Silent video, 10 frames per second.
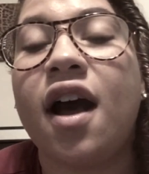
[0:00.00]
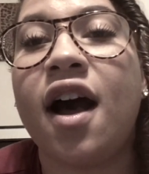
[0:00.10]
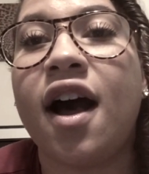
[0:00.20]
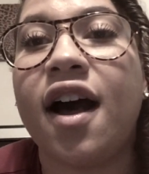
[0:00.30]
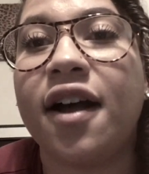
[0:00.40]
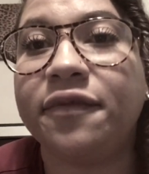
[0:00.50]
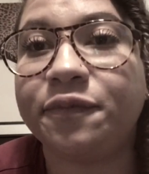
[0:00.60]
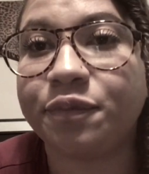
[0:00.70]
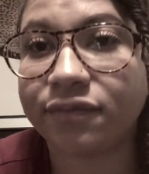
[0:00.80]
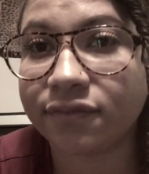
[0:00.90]
I
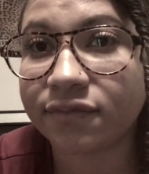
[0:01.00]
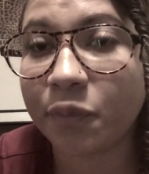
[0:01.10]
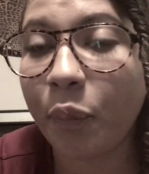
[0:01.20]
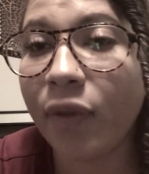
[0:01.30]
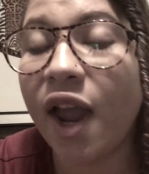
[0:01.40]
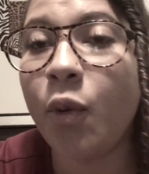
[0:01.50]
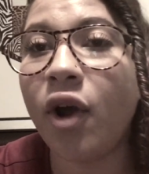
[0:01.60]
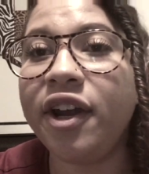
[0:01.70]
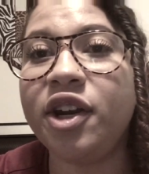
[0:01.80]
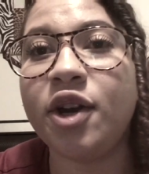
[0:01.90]

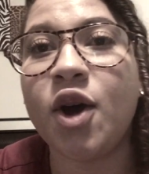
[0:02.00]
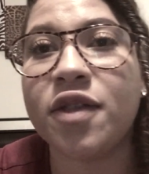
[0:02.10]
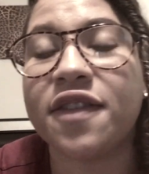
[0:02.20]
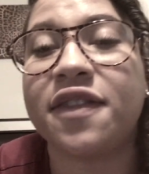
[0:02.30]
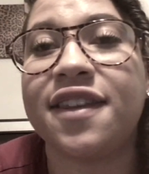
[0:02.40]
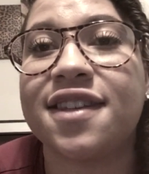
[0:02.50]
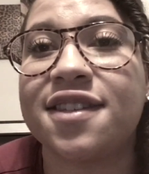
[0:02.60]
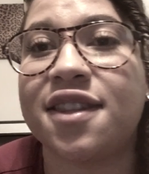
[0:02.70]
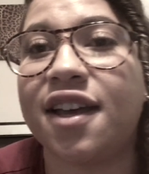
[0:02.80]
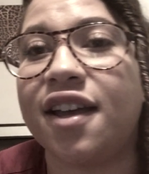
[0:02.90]
want you to know that this
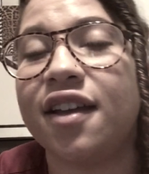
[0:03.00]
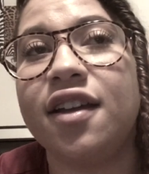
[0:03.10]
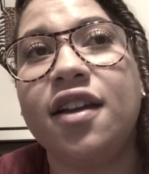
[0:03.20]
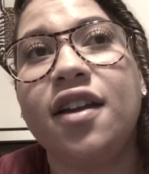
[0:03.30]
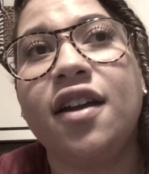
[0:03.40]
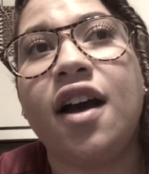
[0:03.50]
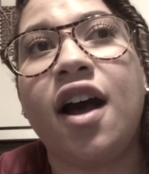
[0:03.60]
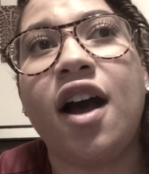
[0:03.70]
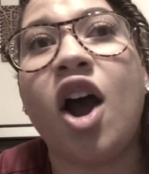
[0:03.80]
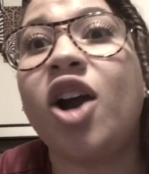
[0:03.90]
is the
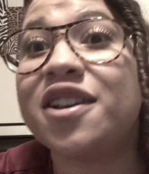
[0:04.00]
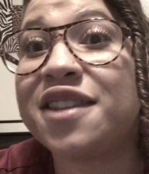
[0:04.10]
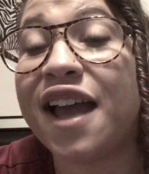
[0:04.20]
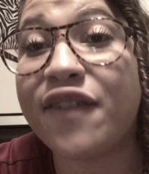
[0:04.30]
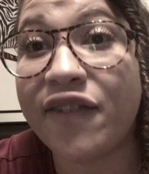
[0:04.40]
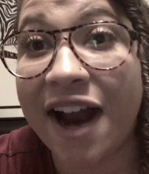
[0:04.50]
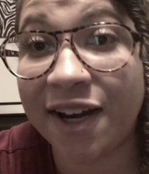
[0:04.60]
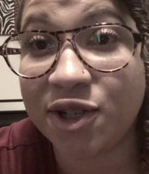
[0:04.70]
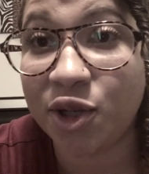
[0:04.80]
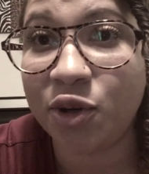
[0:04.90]
hardest thing I've ever
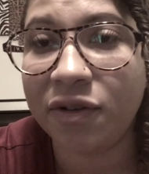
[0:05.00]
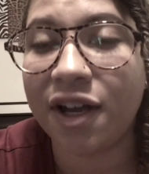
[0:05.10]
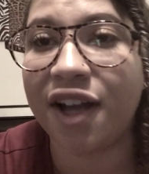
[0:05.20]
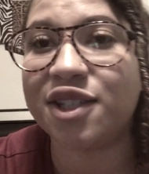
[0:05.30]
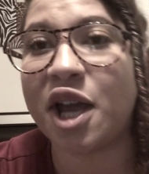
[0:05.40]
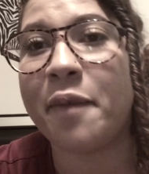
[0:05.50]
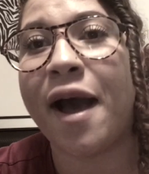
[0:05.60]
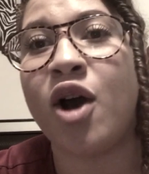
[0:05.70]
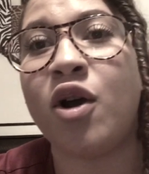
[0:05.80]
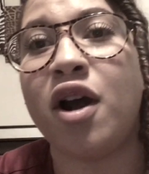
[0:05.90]
had to do, to come
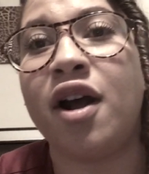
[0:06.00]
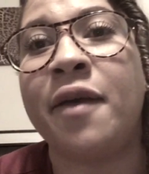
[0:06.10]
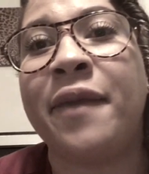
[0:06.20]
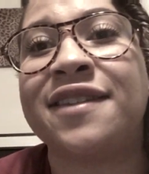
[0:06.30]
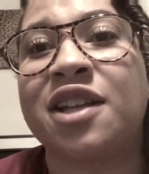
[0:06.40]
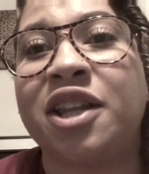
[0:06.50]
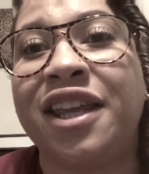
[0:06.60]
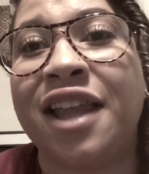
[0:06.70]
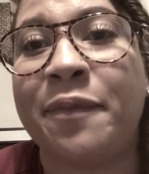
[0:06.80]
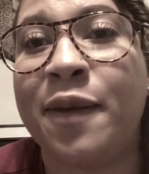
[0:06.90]
out and
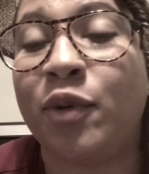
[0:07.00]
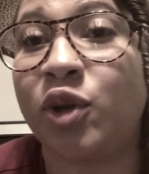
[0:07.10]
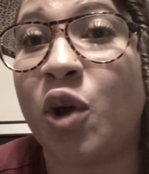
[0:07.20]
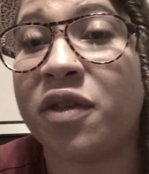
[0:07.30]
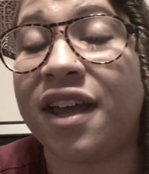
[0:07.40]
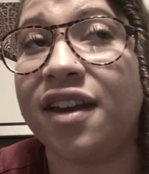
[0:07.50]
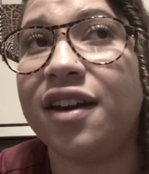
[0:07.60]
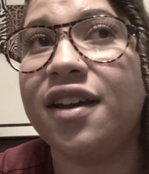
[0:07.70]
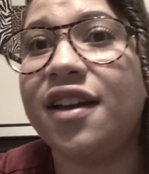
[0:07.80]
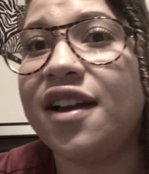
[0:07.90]
basically let people know that
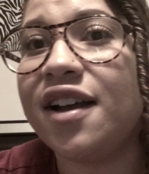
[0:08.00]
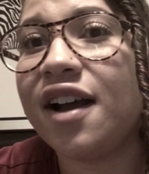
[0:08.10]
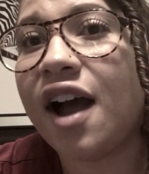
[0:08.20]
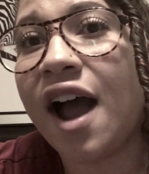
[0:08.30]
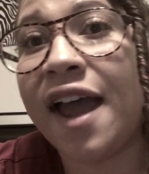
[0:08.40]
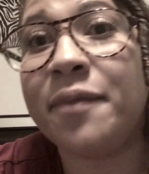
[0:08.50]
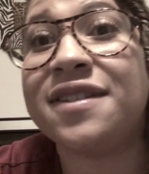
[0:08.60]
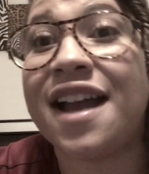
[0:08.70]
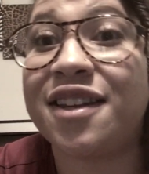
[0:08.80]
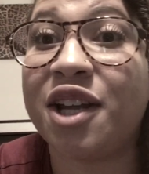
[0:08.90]
I am
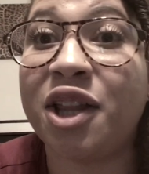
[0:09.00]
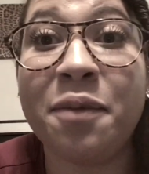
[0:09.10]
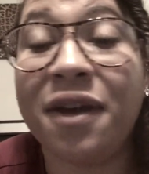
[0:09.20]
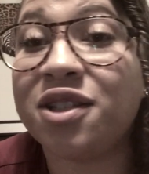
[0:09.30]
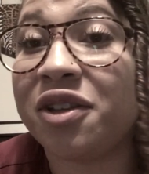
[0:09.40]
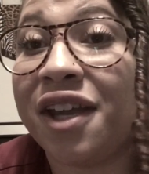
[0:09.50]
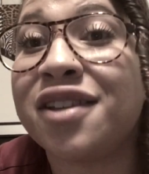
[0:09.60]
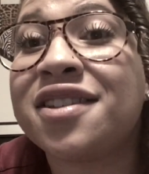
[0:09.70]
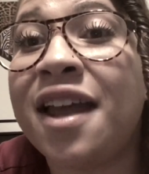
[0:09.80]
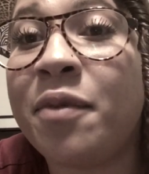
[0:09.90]
technically mentally
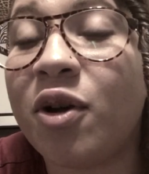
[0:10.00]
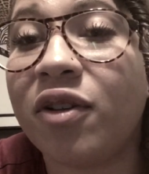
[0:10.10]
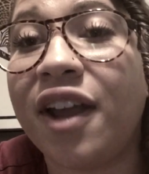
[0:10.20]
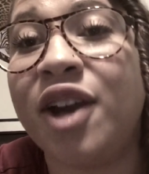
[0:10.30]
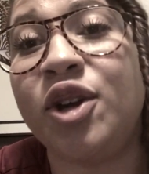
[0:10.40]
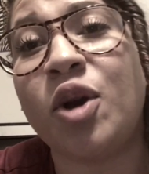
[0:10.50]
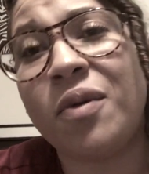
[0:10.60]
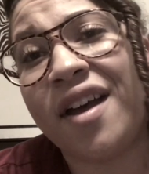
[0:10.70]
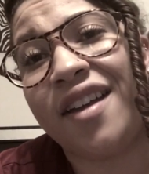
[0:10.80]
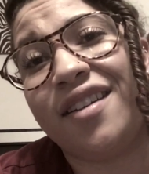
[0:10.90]
unstable. And you know
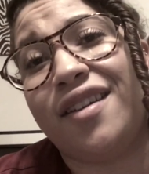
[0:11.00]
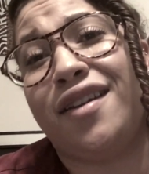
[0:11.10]
what?